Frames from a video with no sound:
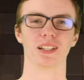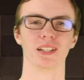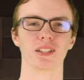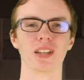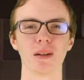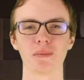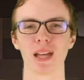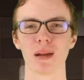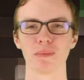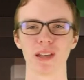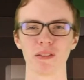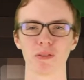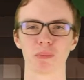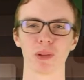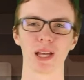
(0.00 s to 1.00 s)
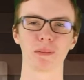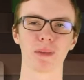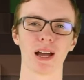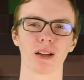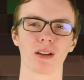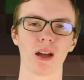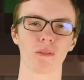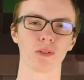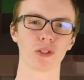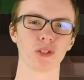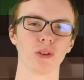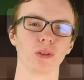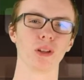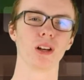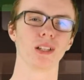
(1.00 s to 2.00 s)
Sometimes after playing Minecraft for
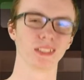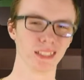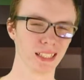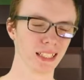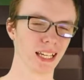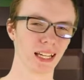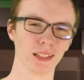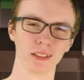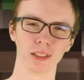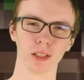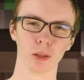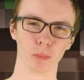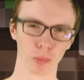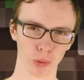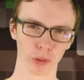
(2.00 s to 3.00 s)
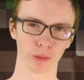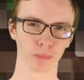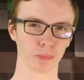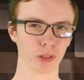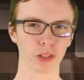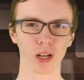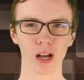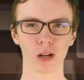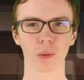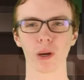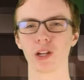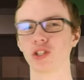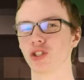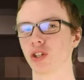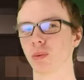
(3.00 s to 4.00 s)
so long, you get a little bored. You're not
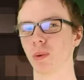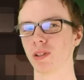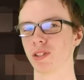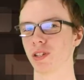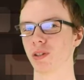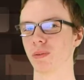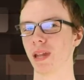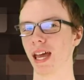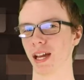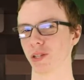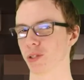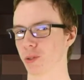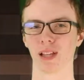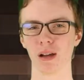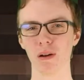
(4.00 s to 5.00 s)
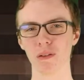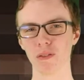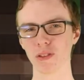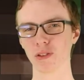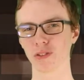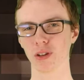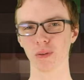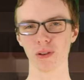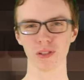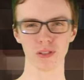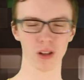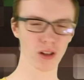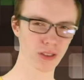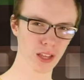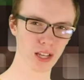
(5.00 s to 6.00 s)
quite sure what to do next. However, there's always
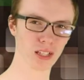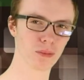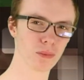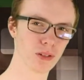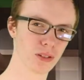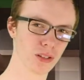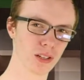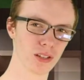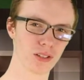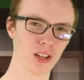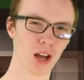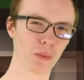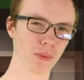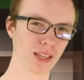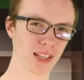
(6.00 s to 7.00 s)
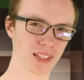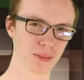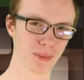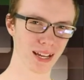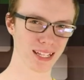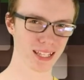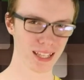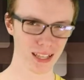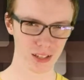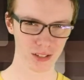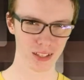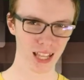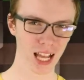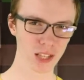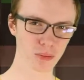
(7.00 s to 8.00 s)
online communities to help you get some ideas,
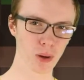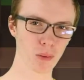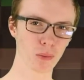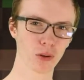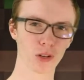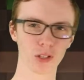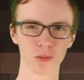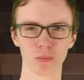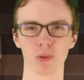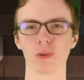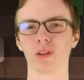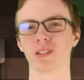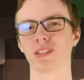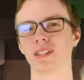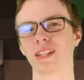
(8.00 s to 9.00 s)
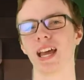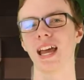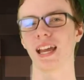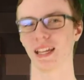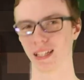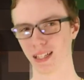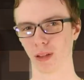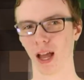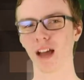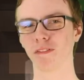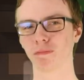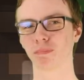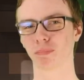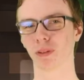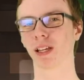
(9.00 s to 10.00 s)
and that's what we're exploring today.
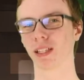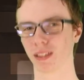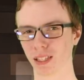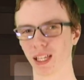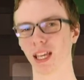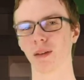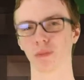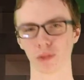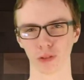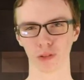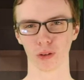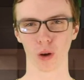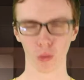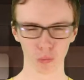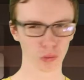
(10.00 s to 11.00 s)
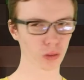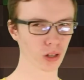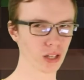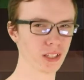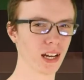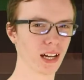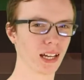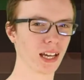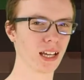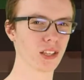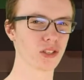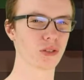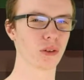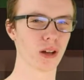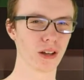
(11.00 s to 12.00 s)
I've played the game for over a
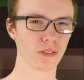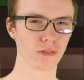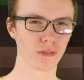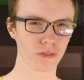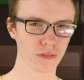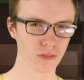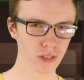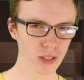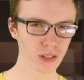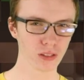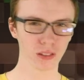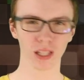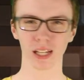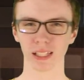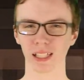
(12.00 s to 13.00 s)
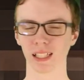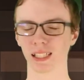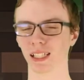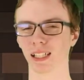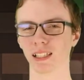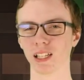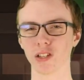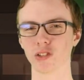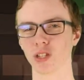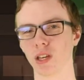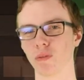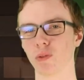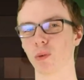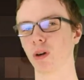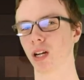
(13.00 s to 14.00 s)
decade, so I feel like I can at least
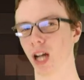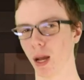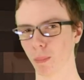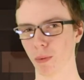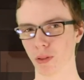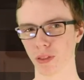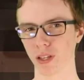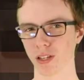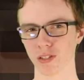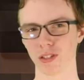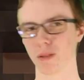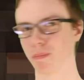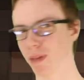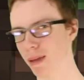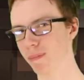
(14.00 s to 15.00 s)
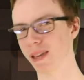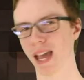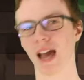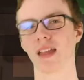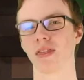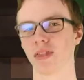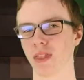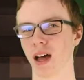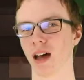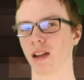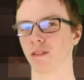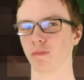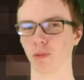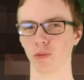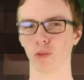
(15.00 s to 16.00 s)
give you a couple things you maybe hadn't thought
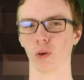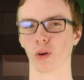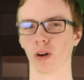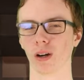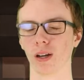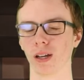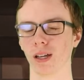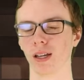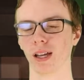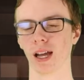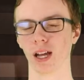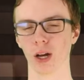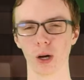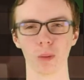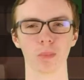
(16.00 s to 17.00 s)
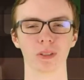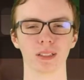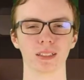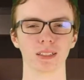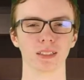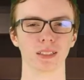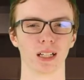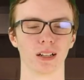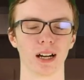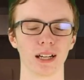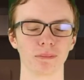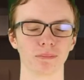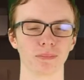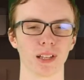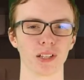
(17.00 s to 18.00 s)
of before. I hope.
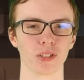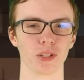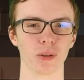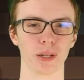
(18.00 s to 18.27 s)
Alright, let's do